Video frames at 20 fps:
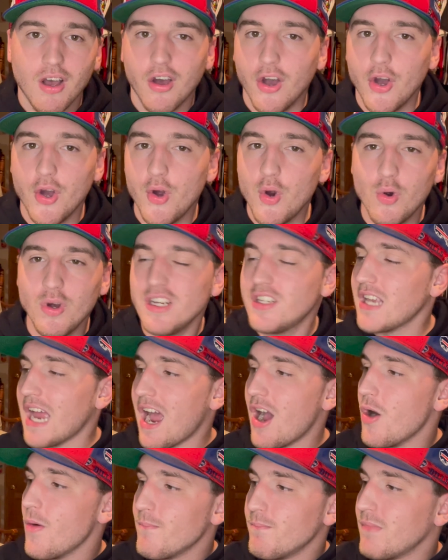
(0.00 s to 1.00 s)
Who is
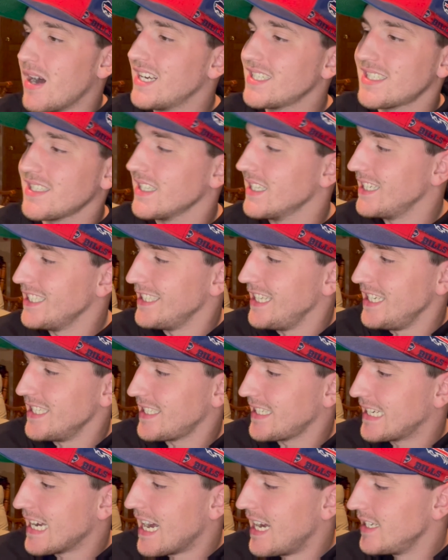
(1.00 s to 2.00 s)
out muscling these
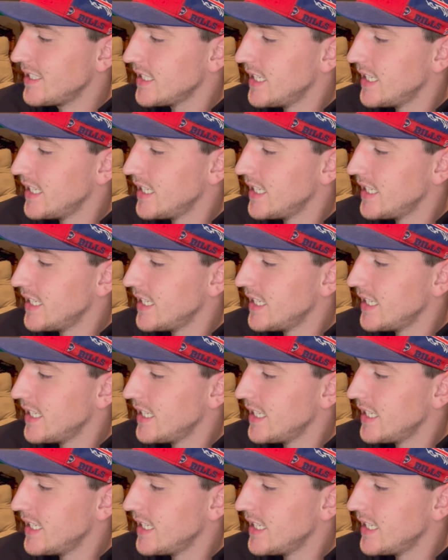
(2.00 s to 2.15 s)
guys?